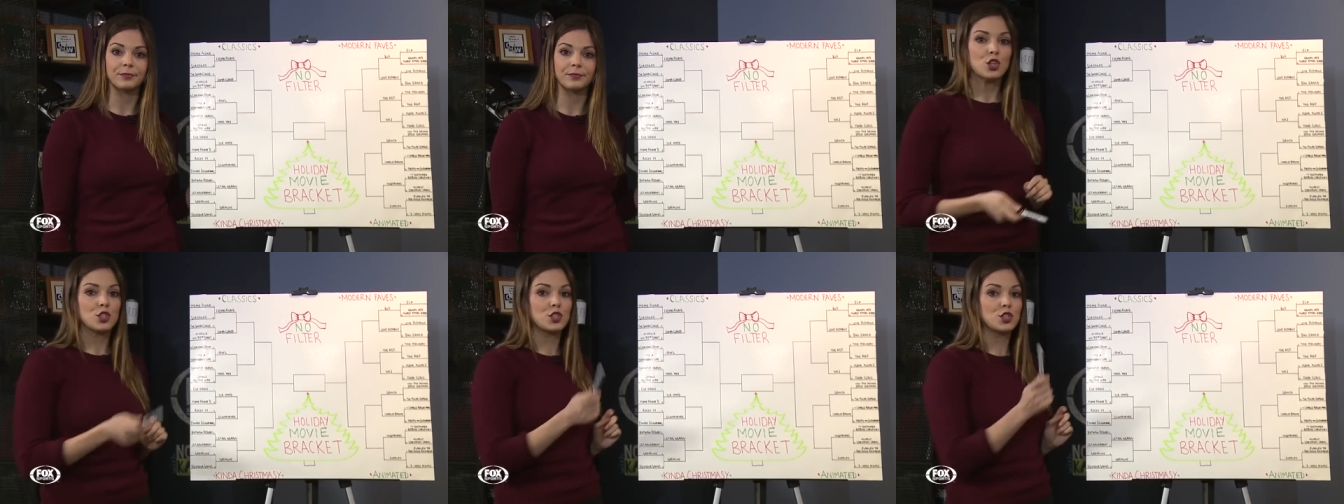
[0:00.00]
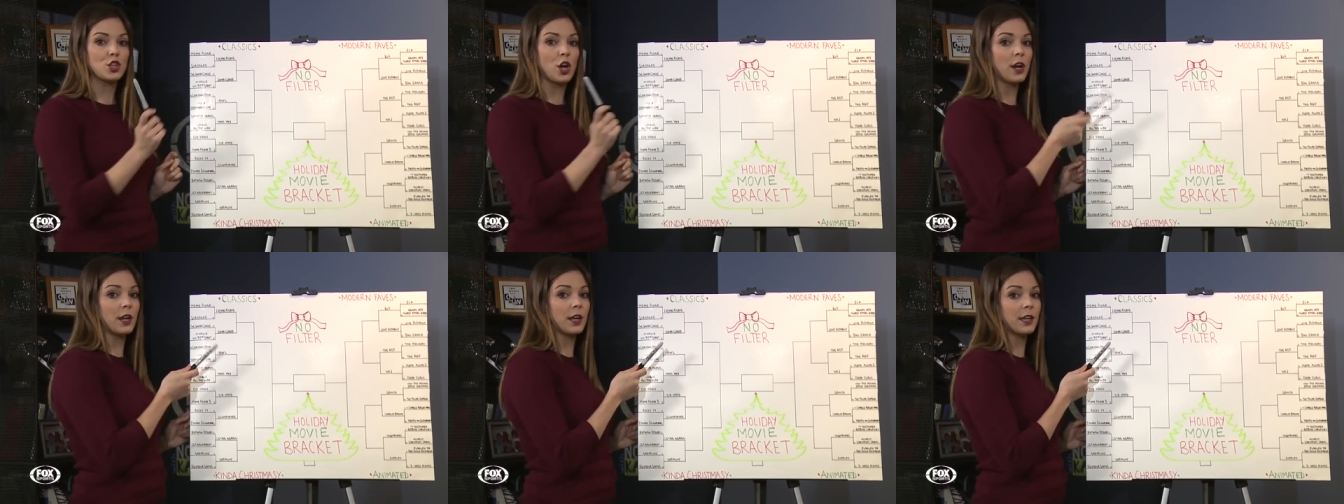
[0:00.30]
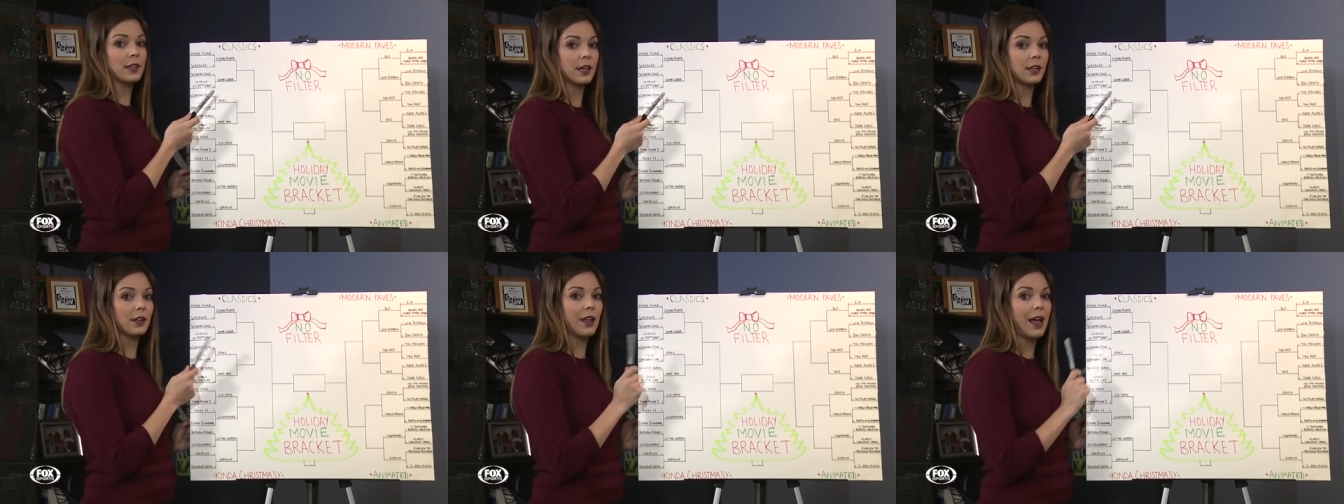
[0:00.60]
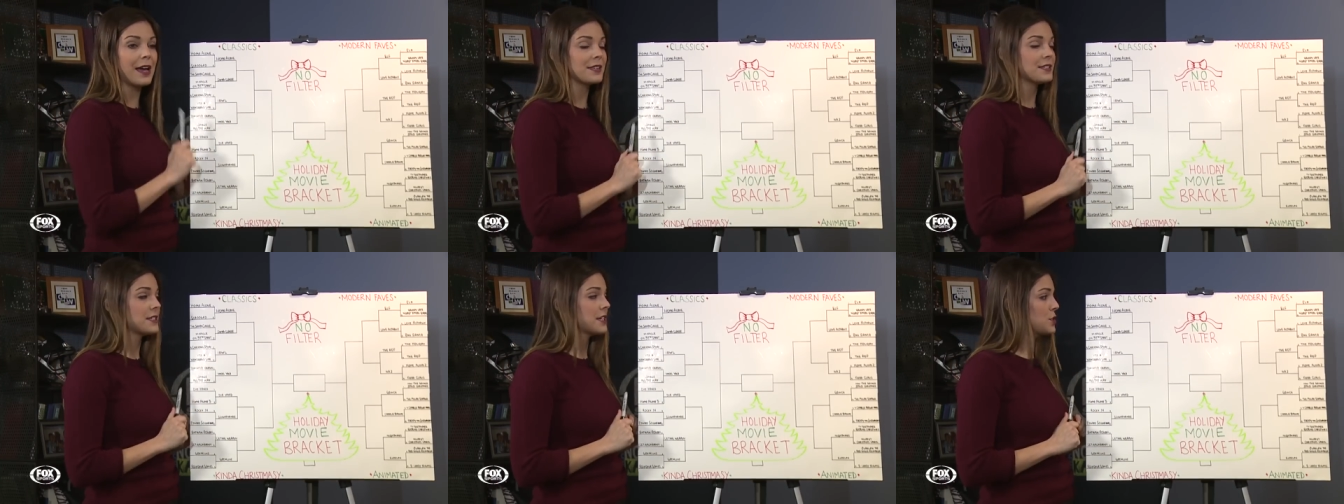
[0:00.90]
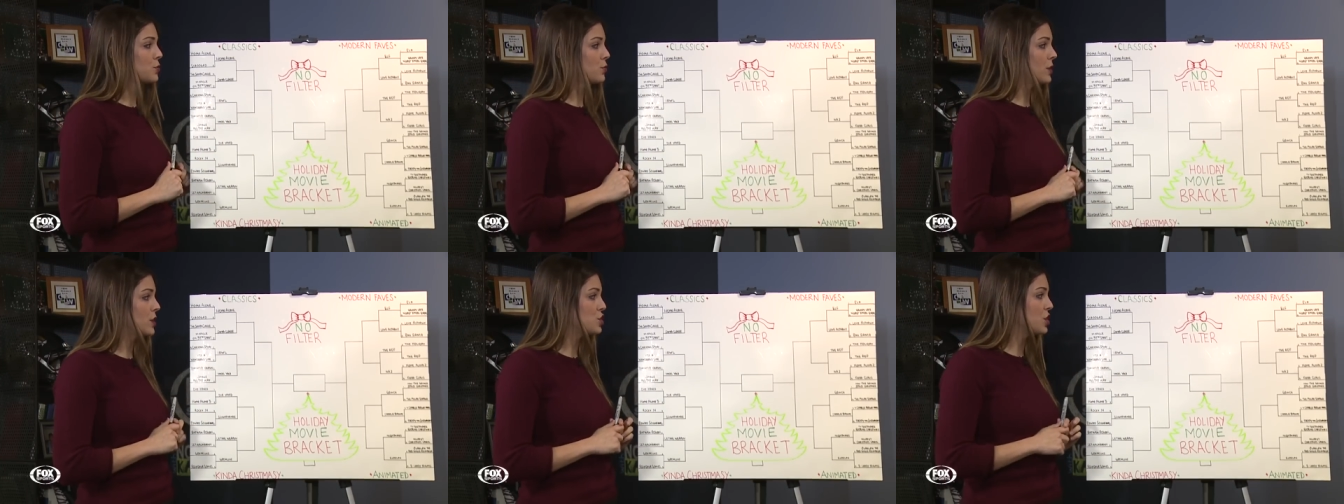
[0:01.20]
So starting in the
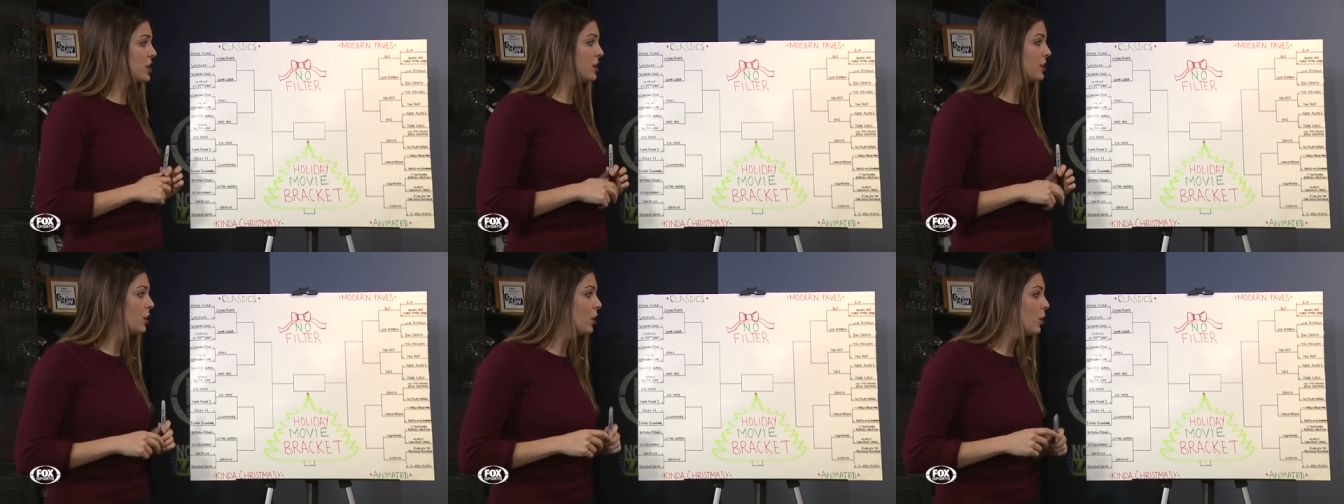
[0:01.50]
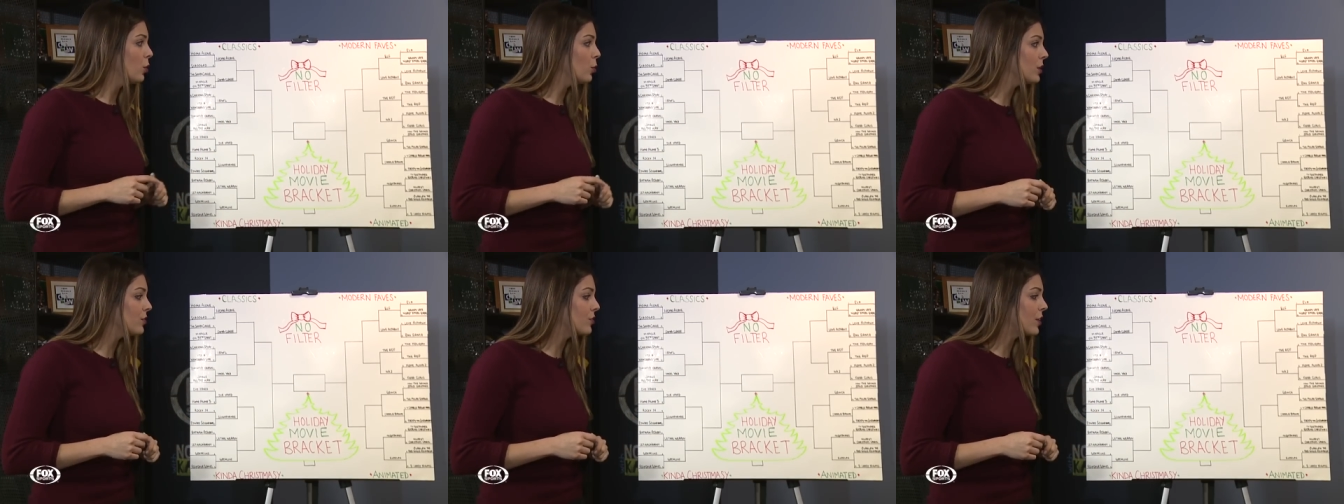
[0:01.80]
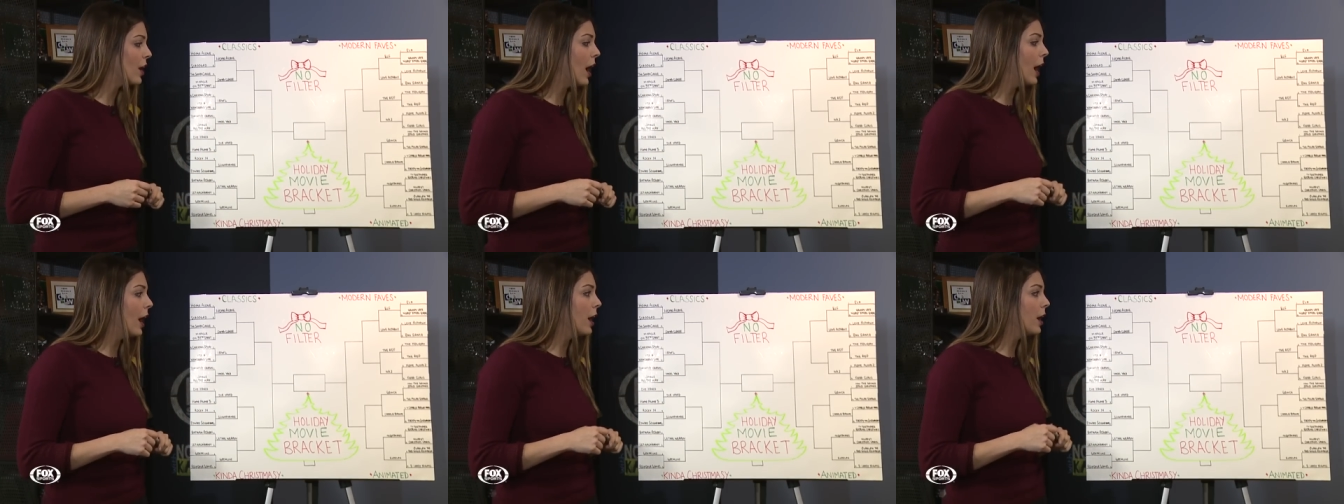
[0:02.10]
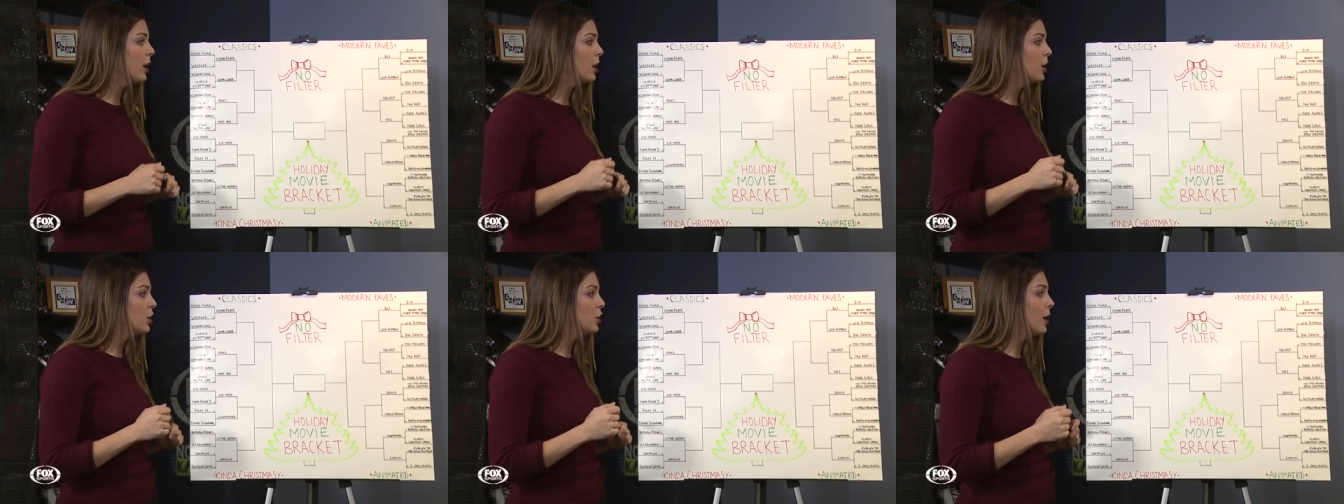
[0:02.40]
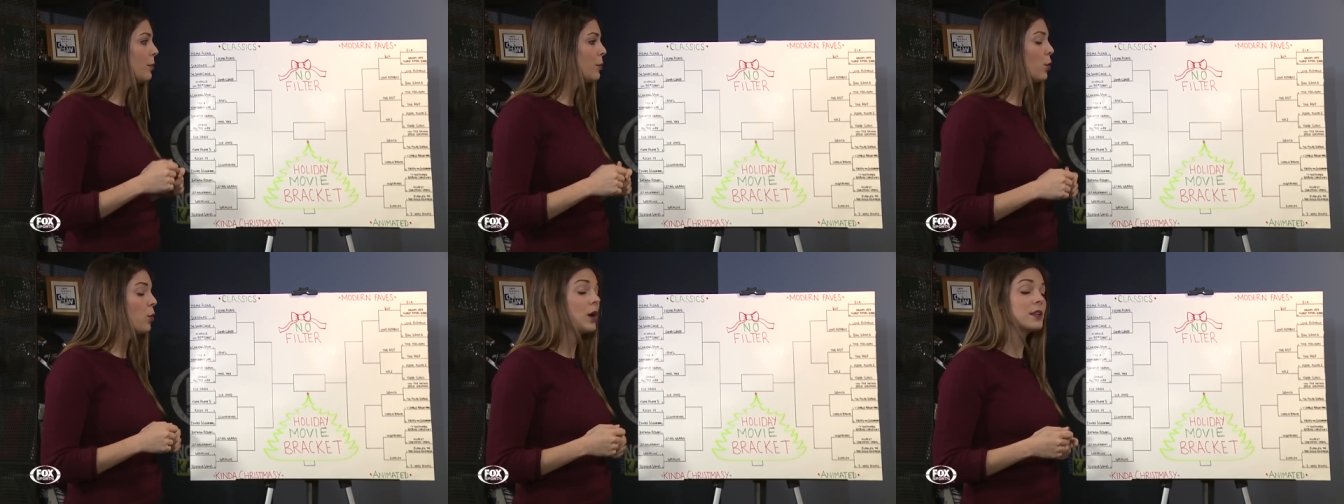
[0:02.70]
classics region, we've got
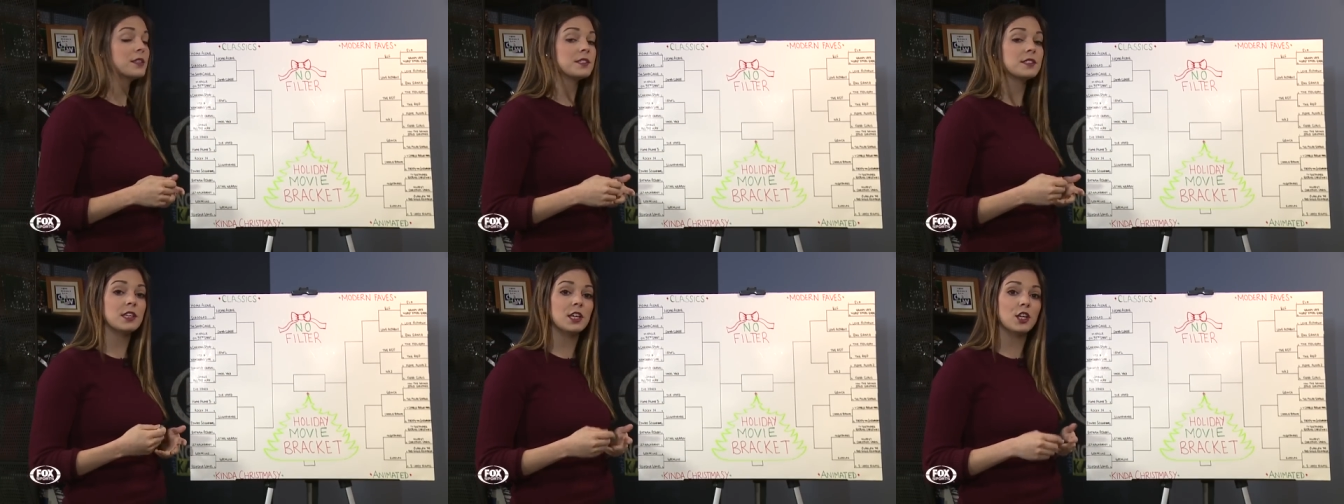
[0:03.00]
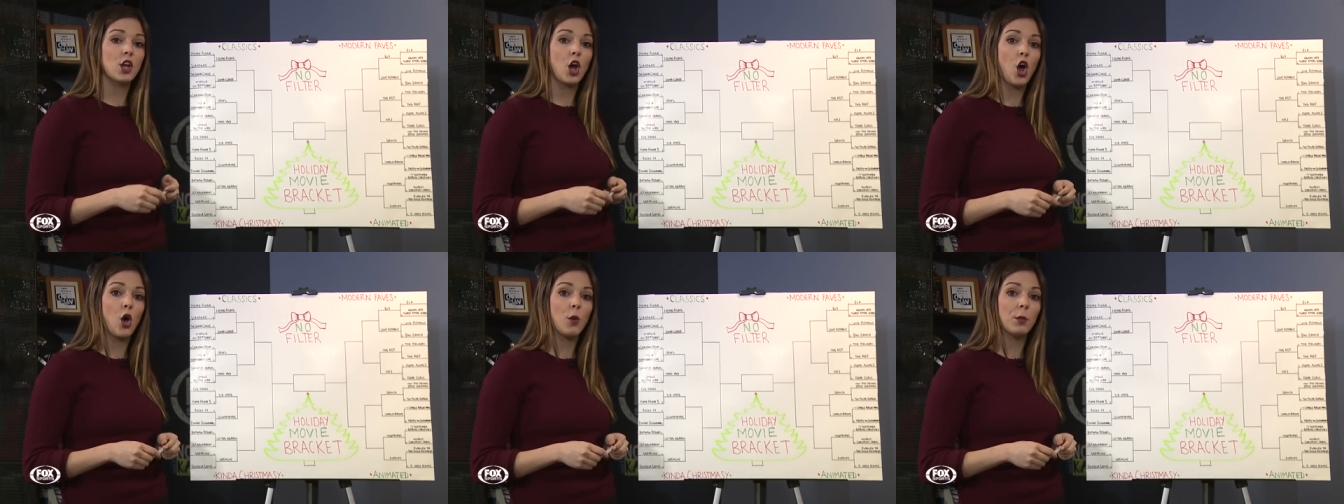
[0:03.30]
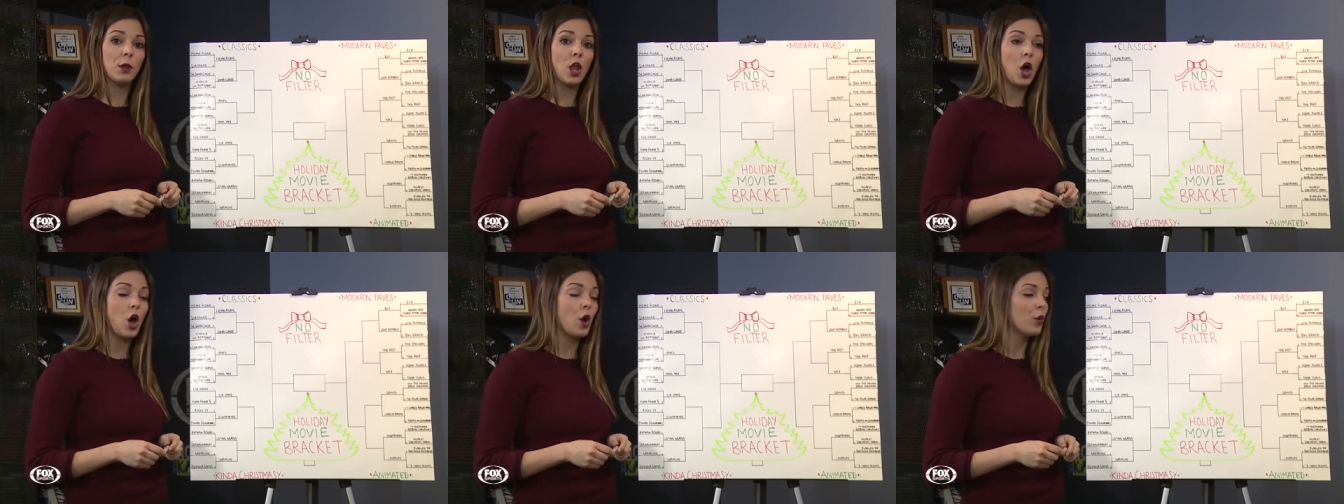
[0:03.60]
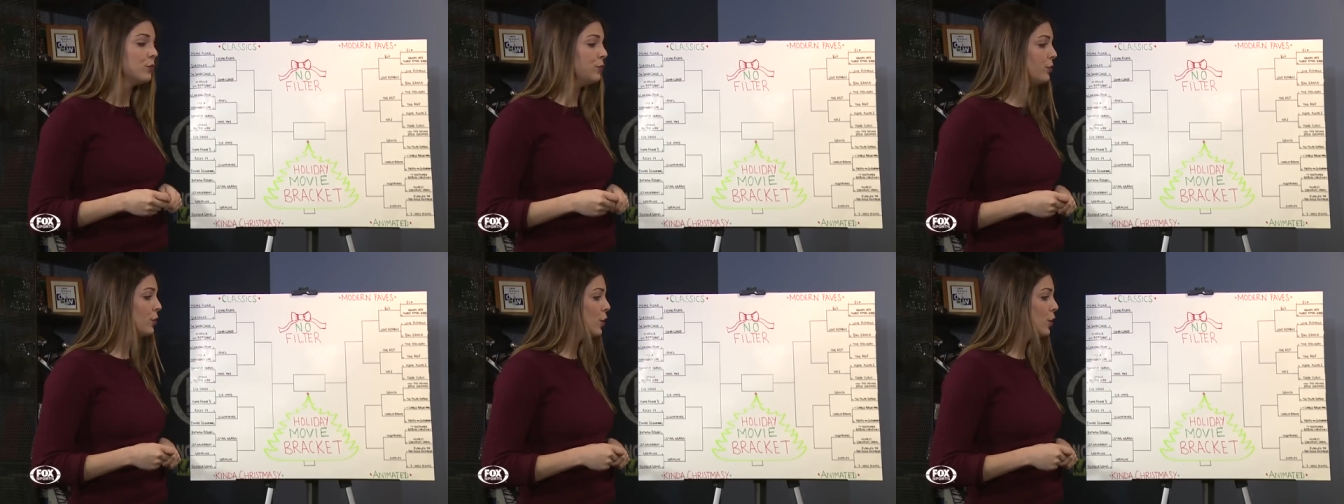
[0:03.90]
number 1 seed Home Alone